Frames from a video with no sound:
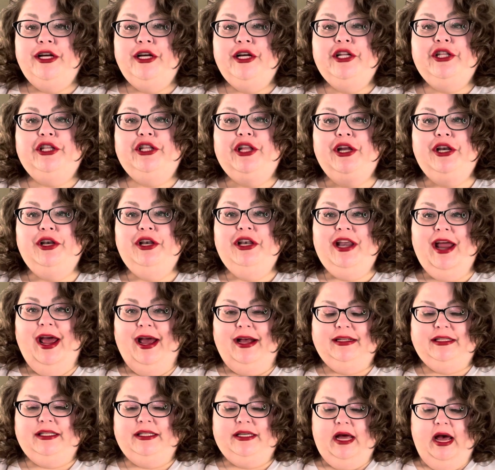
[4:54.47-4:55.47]
The
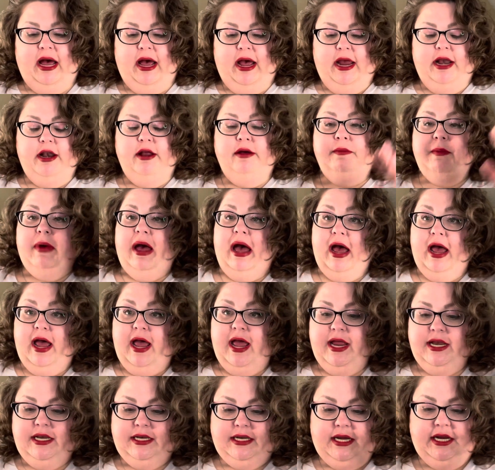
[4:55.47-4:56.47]
next item,
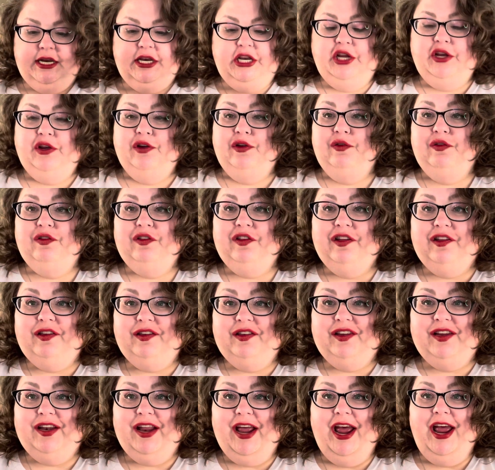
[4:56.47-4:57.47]
I did use this
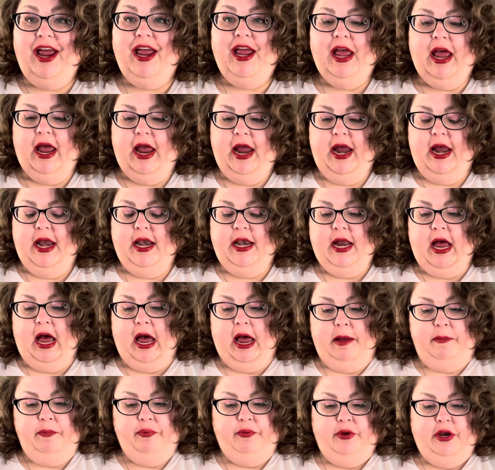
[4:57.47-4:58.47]
today, and
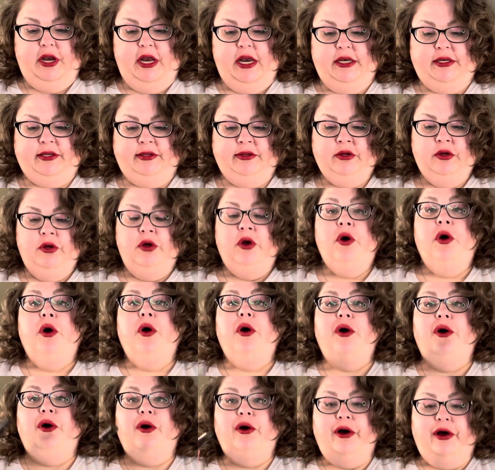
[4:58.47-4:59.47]
I put it
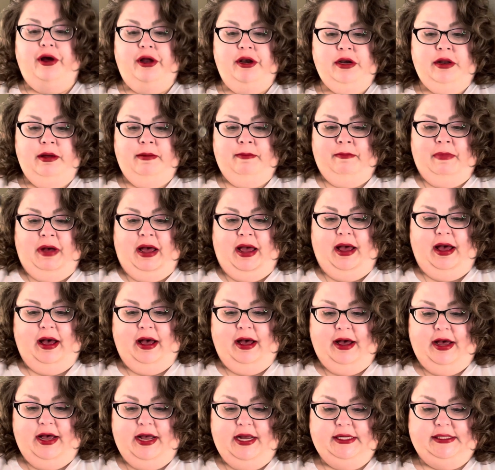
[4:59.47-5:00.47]
on my
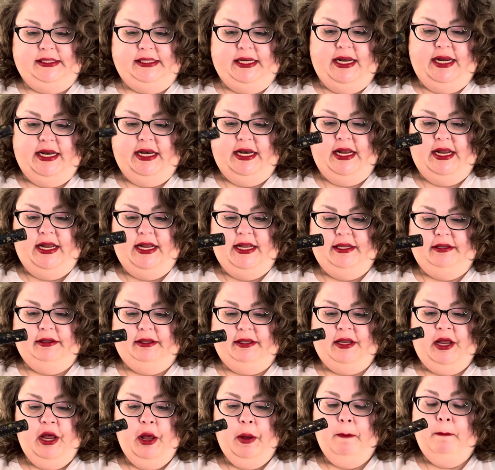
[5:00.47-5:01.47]
eyes. It is
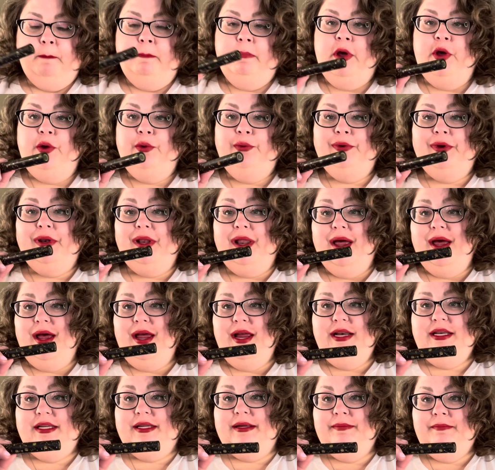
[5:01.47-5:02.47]

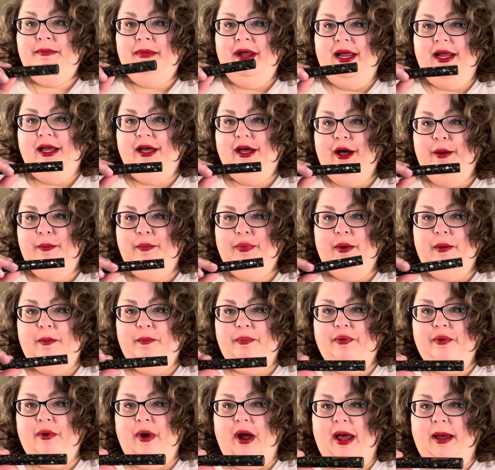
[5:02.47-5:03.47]
Moonlight Makeup
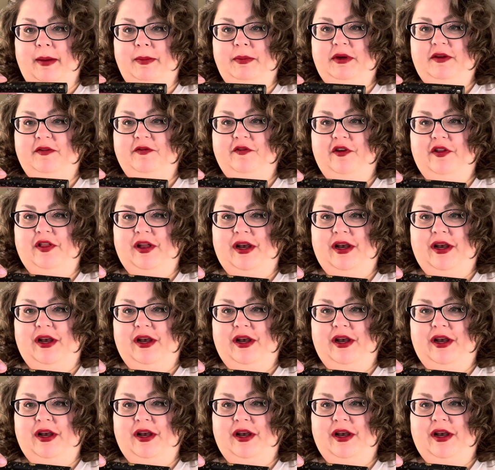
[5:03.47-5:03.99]
Primed for the